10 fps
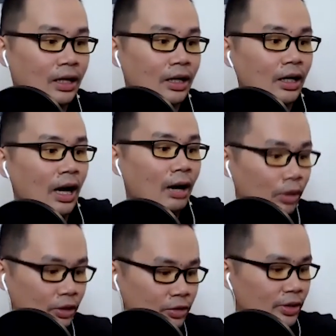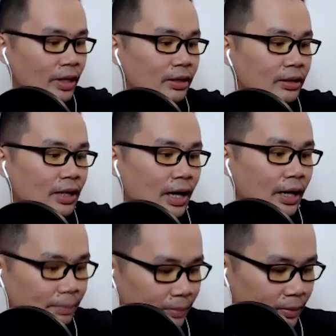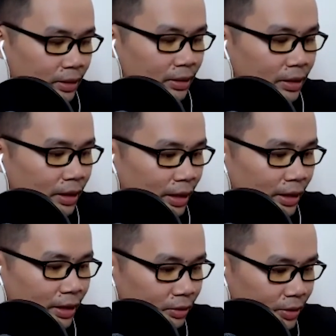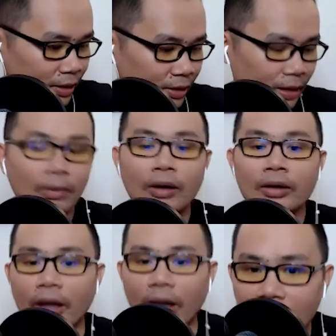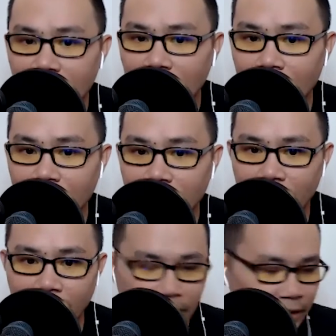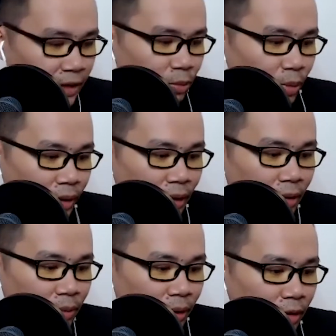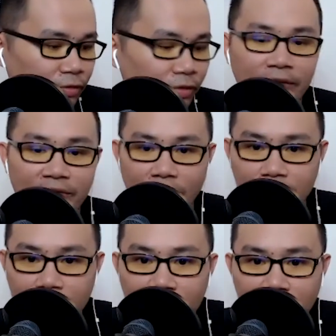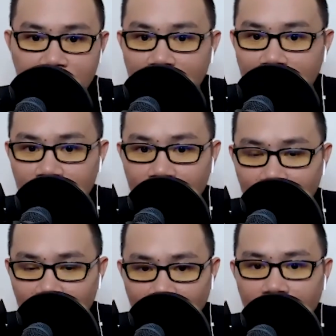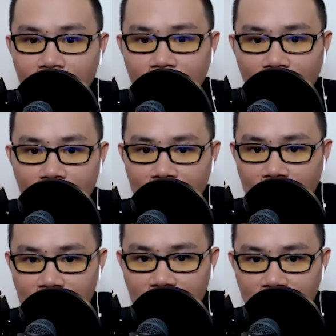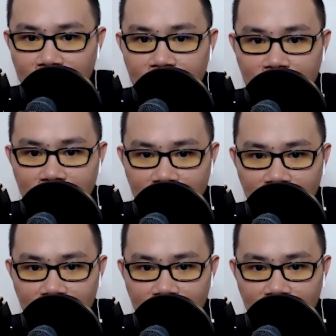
I was looking at the time and then look at the time. Okay, I said, I'm sorry. It's like 1 hour, 45 minutes. I need to go because the meter is